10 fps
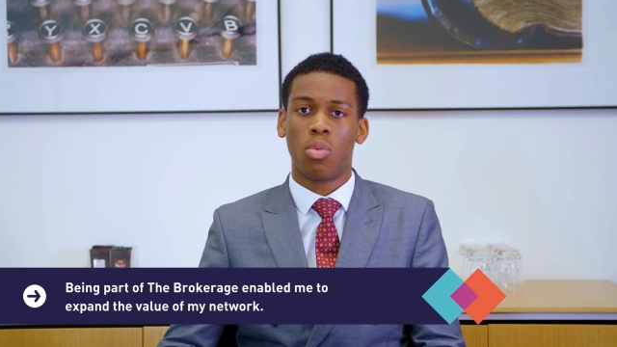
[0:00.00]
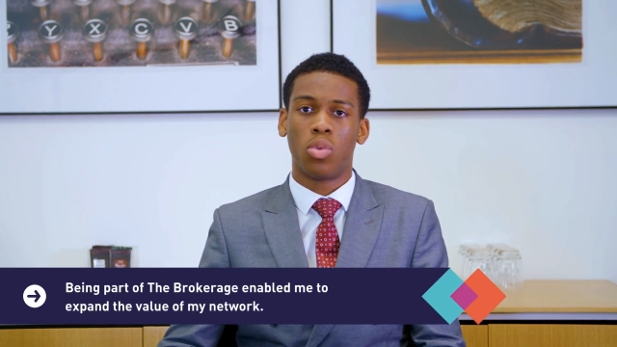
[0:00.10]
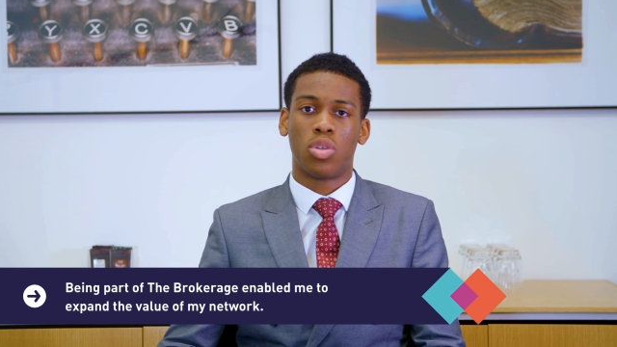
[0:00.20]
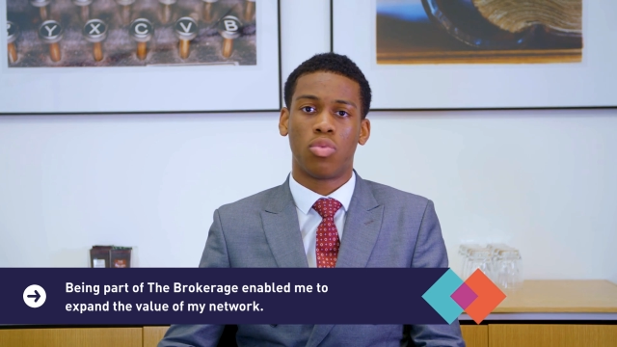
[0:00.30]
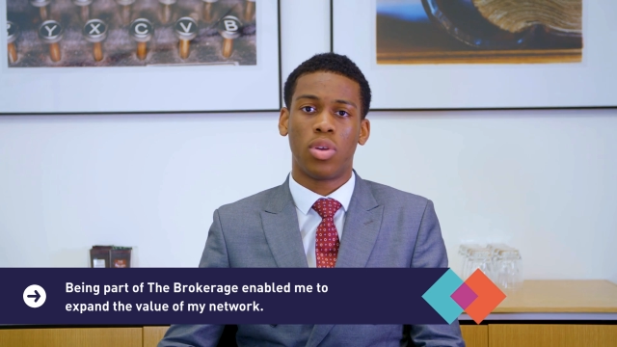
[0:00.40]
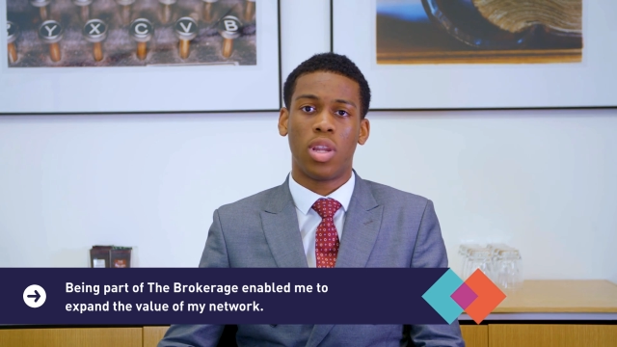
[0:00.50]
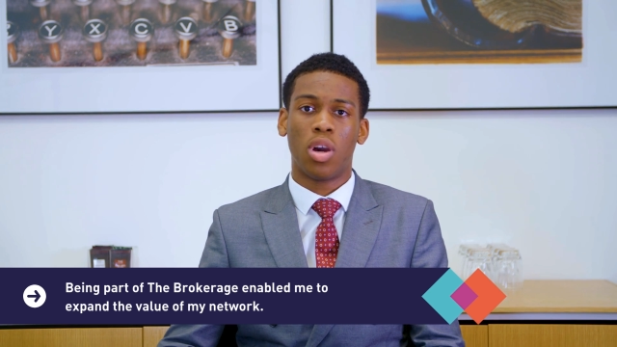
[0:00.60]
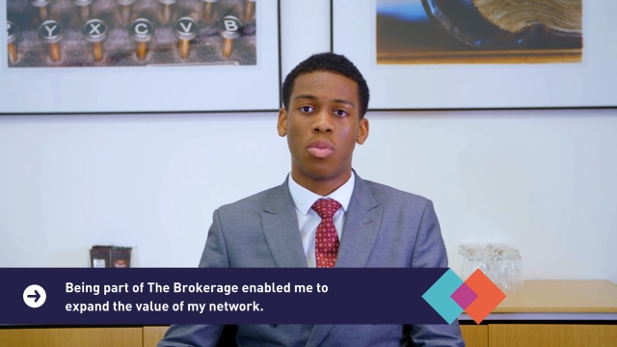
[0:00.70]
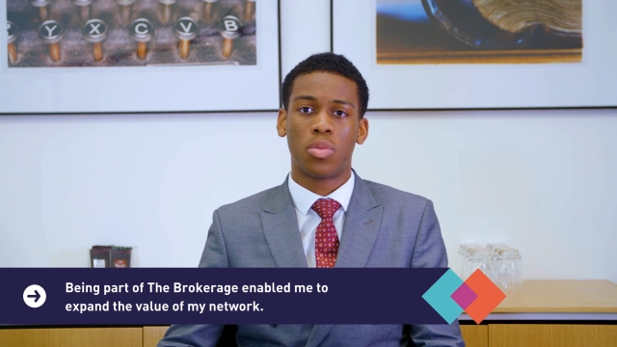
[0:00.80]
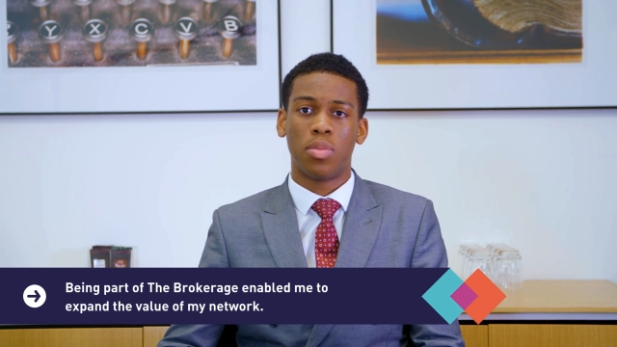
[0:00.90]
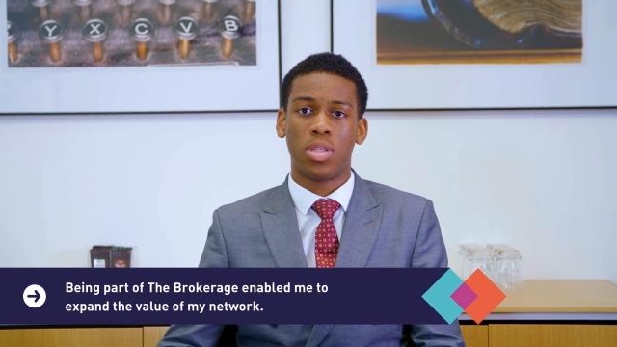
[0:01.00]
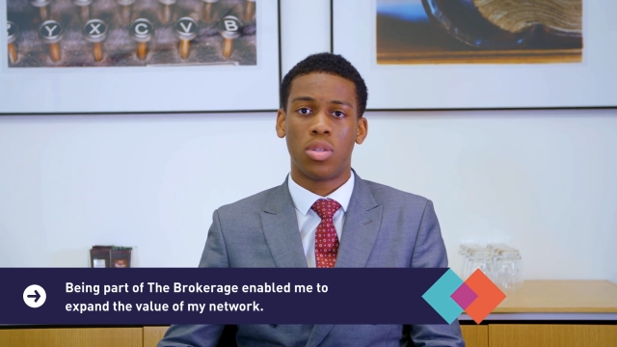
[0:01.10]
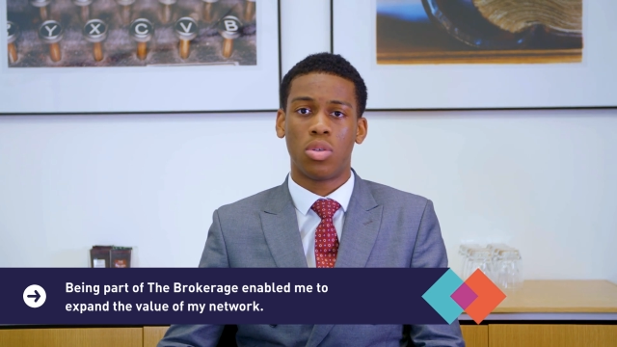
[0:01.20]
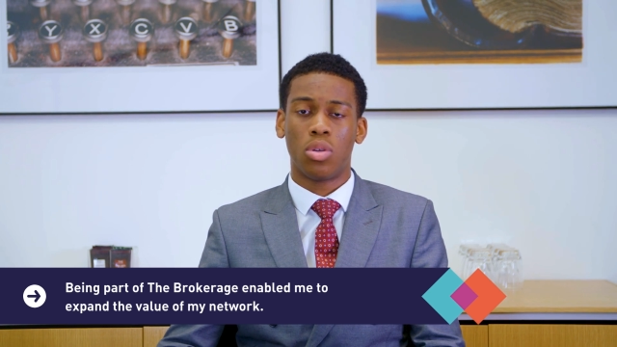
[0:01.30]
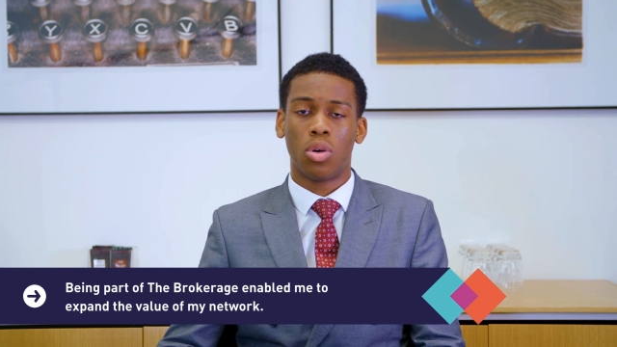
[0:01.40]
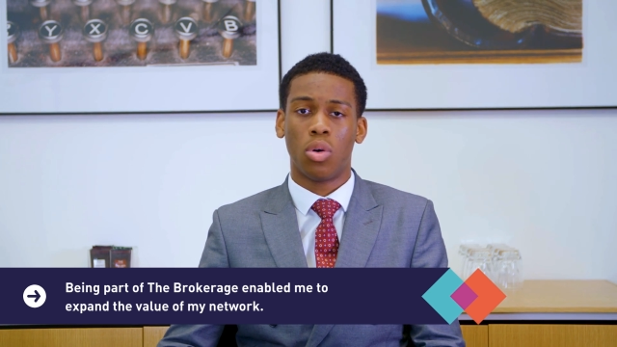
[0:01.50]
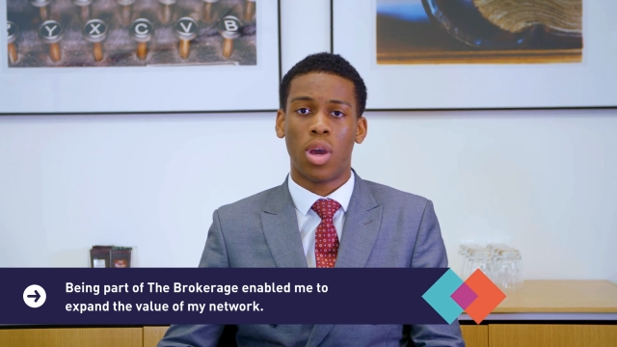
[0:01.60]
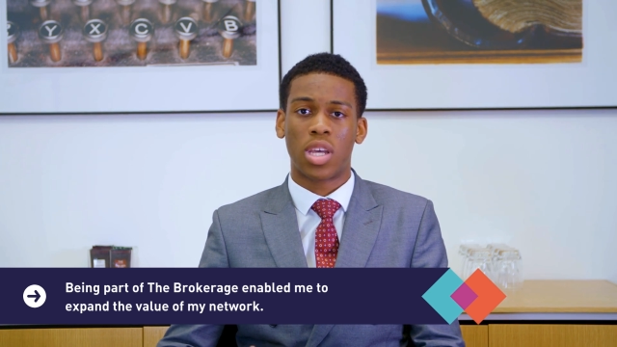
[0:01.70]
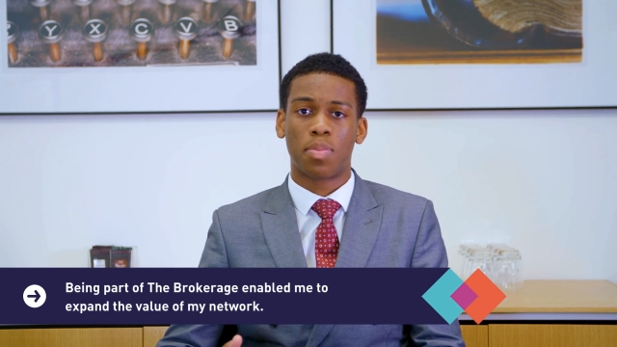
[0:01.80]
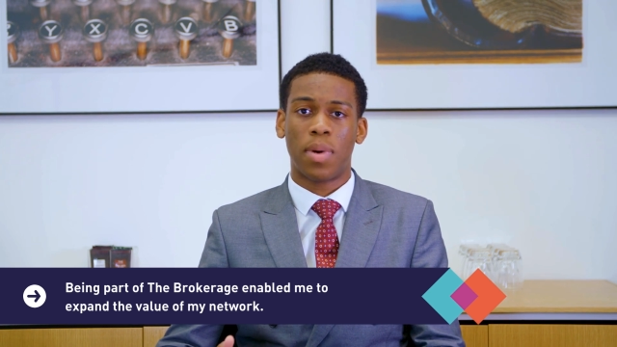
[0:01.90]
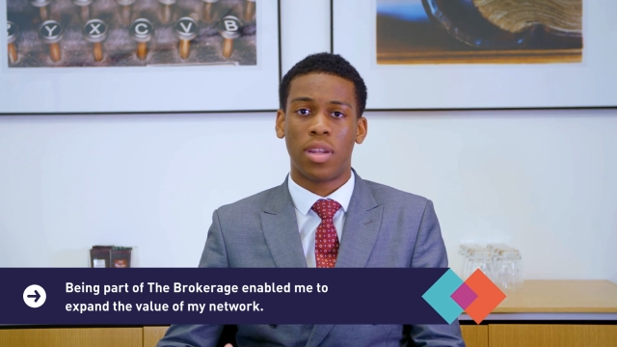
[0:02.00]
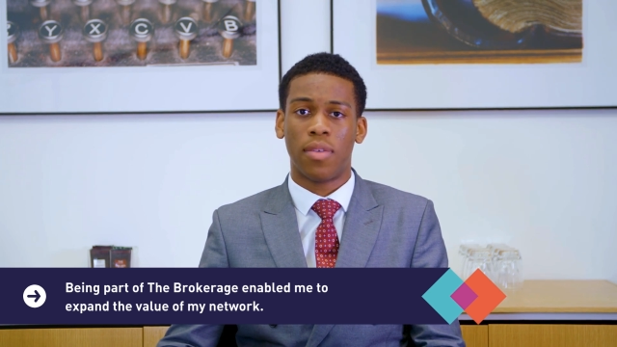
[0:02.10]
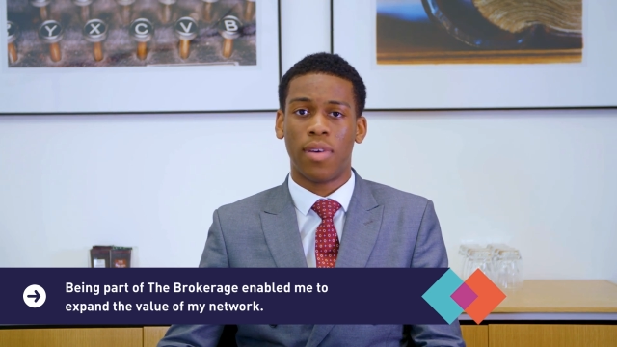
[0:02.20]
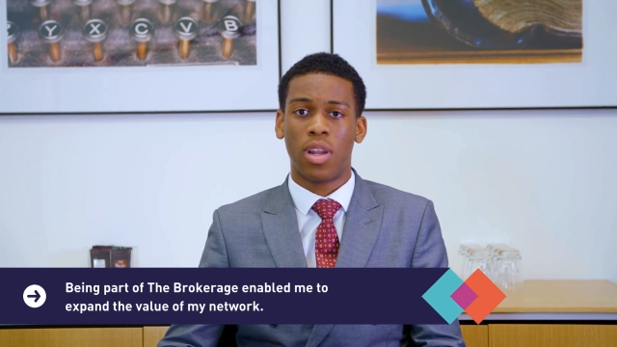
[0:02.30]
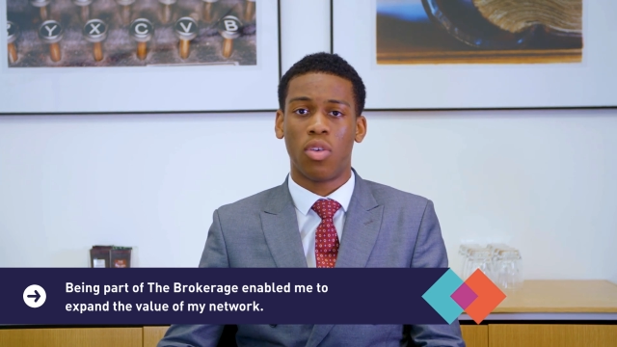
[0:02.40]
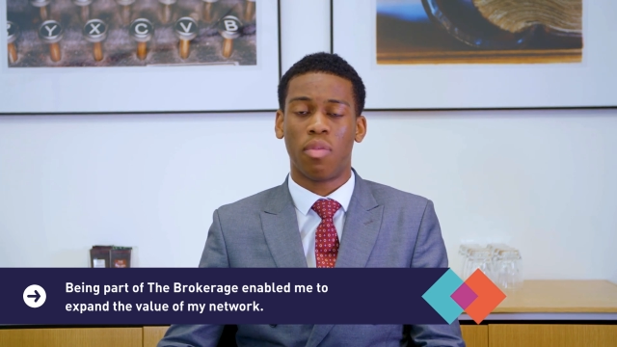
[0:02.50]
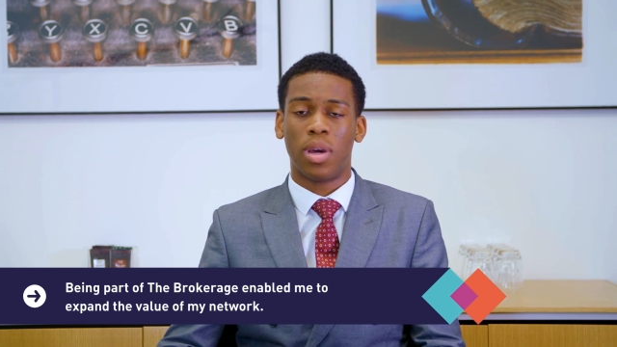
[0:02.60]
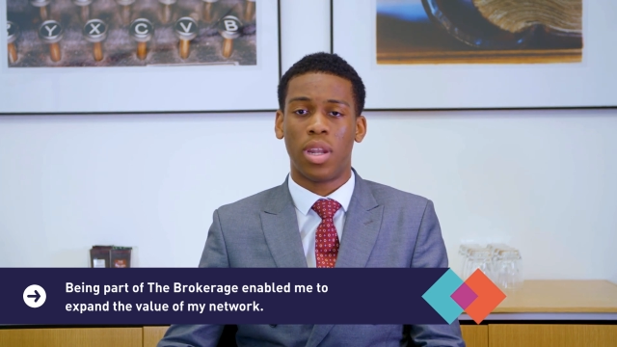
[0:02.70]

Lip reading: which has really helped me to, you know, expand the value of my